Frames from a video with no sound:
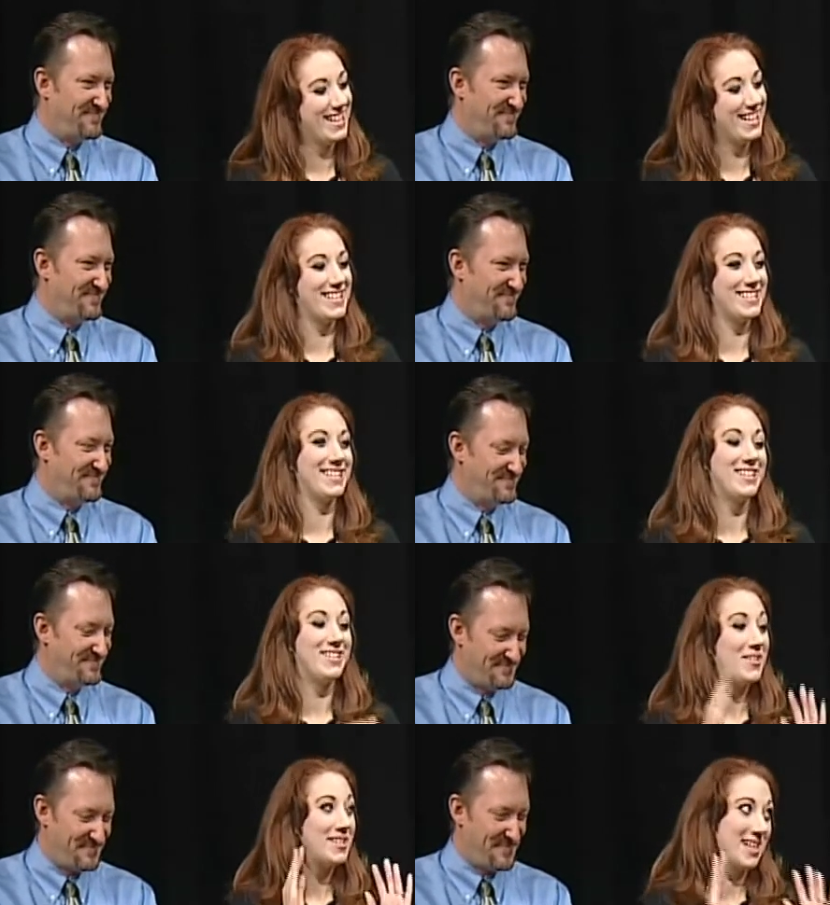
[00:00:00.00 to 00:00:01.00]
Speaker 1: because you
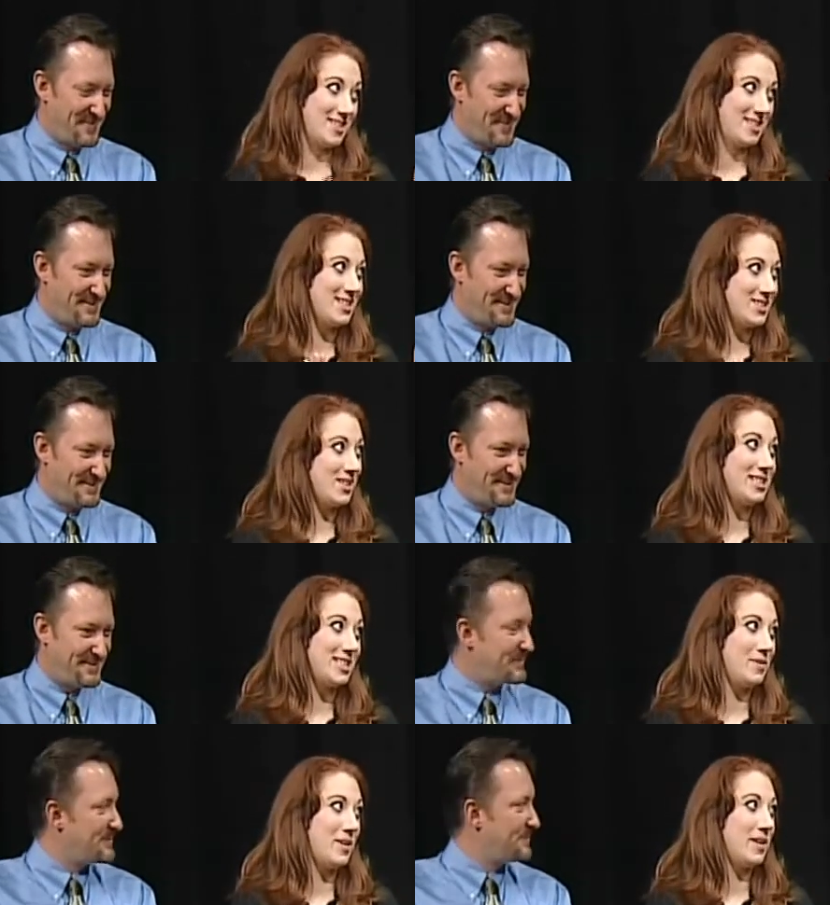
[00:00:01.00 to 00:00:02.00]
always have to test your
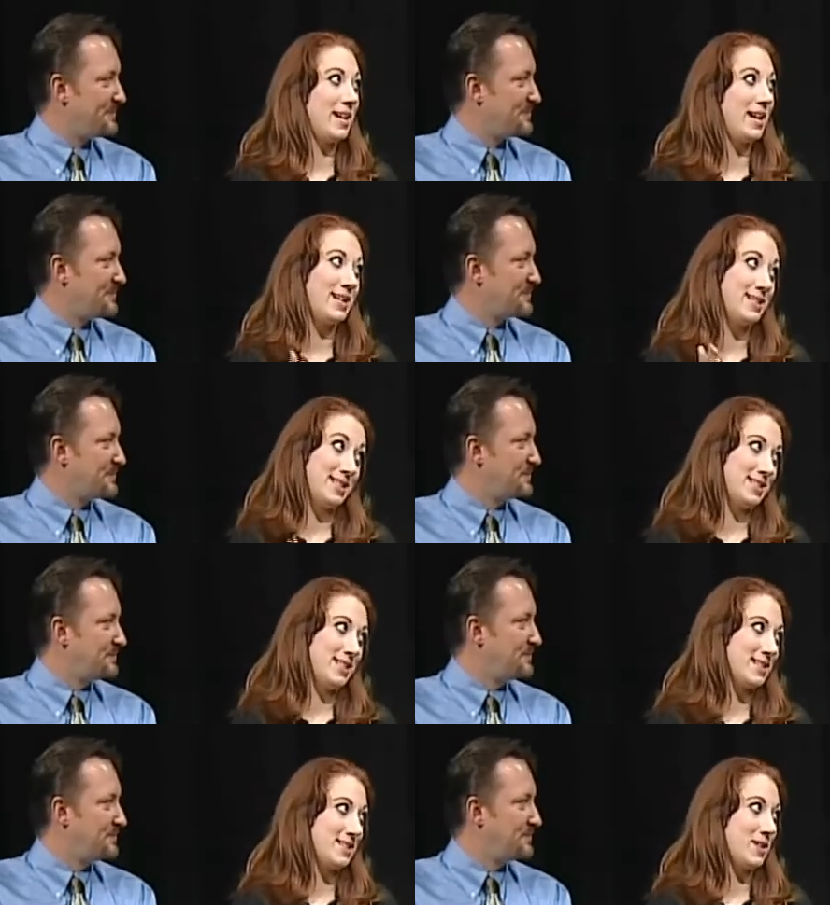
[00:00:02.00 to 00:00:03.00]
HTML, and I didn't
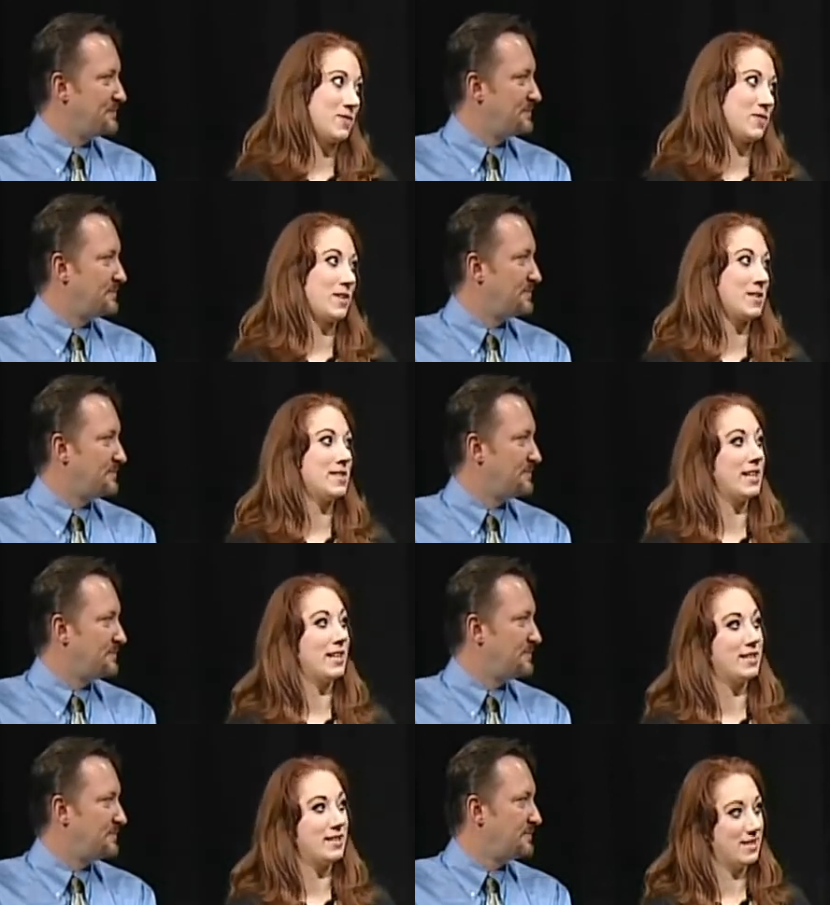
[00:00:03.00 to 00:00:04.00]
test ours first, and it
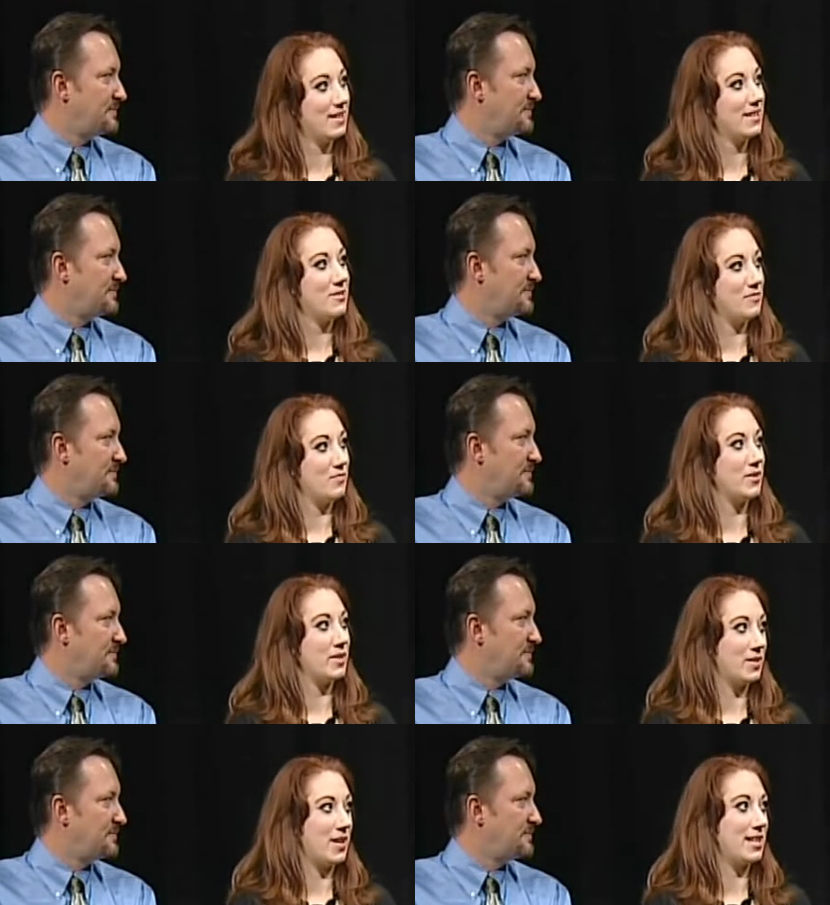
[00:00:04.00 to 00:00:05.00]
really
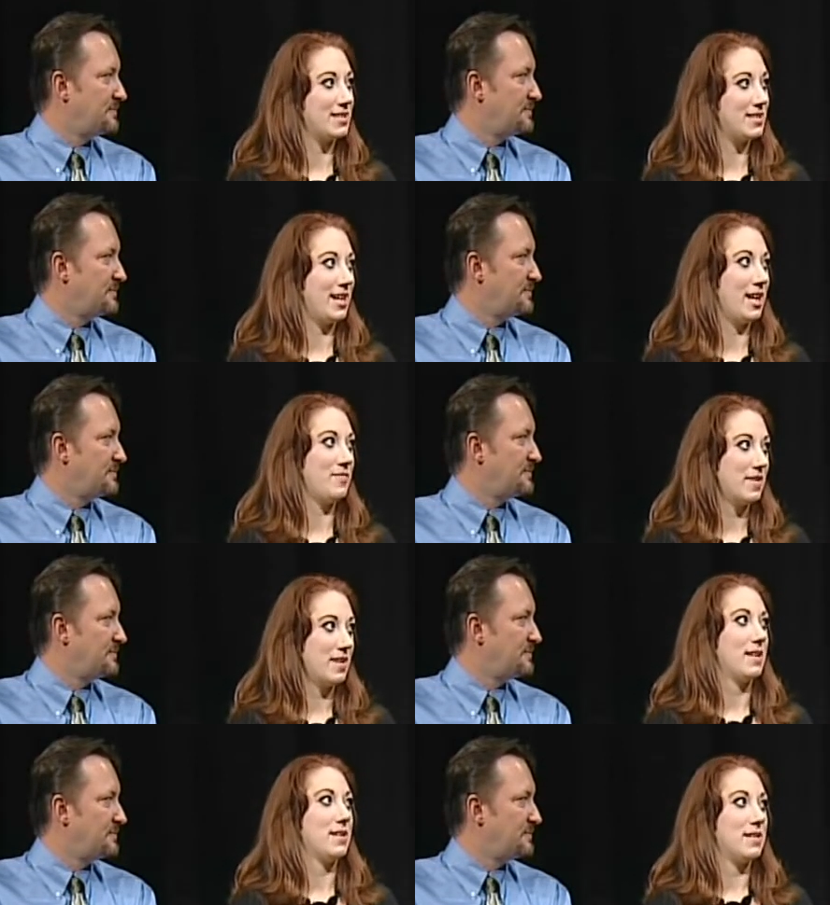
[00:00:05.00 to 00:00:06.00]
crashed the site.
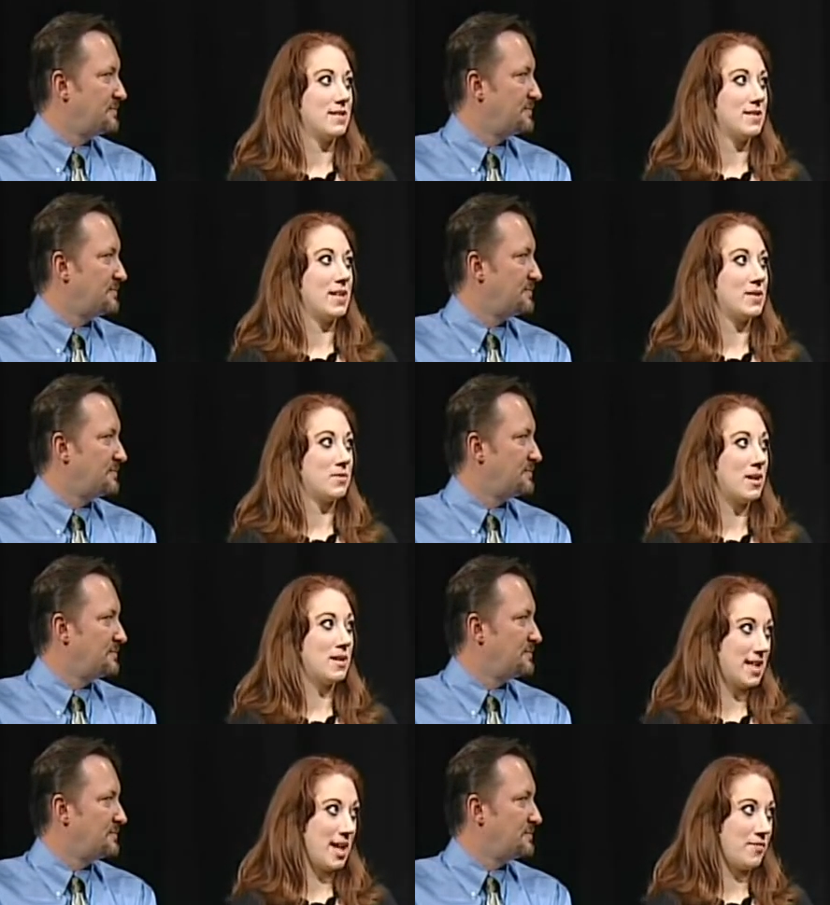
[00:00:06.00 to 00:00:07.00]
So that's where ours
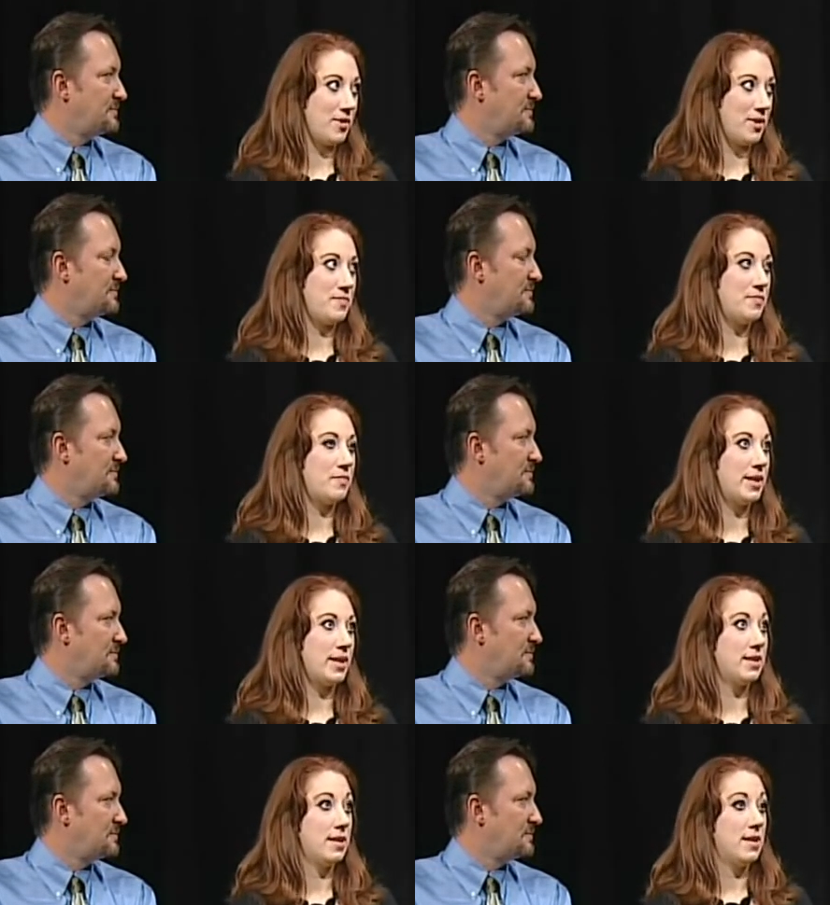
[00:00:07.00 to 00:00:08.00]
came from. But
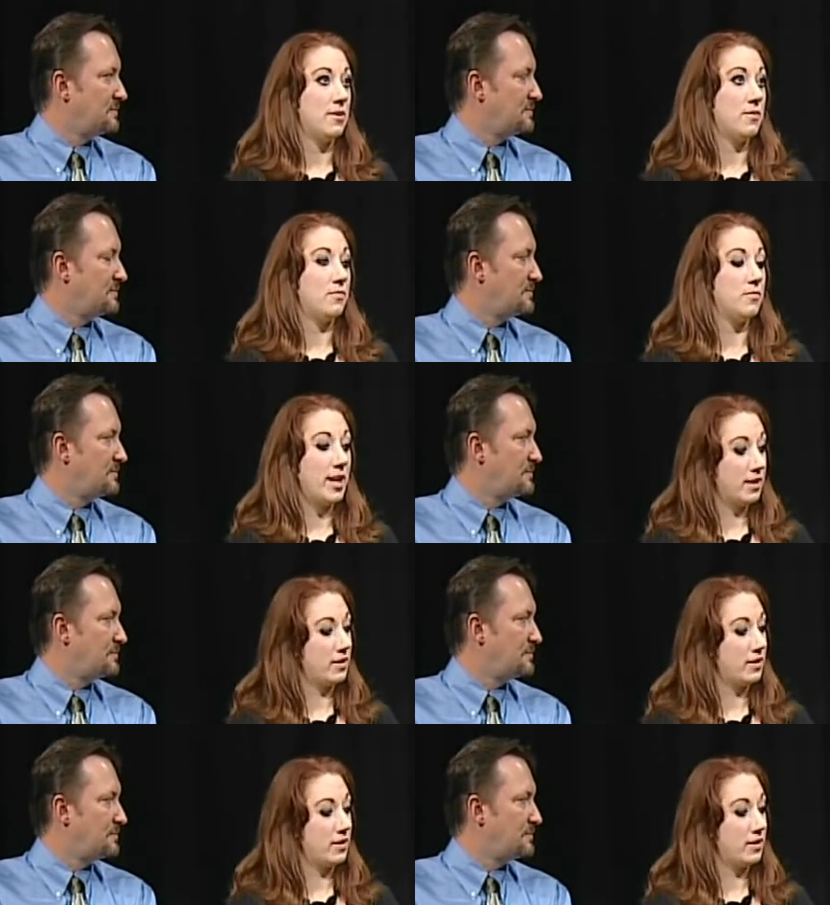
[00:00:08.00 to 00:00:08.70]
regular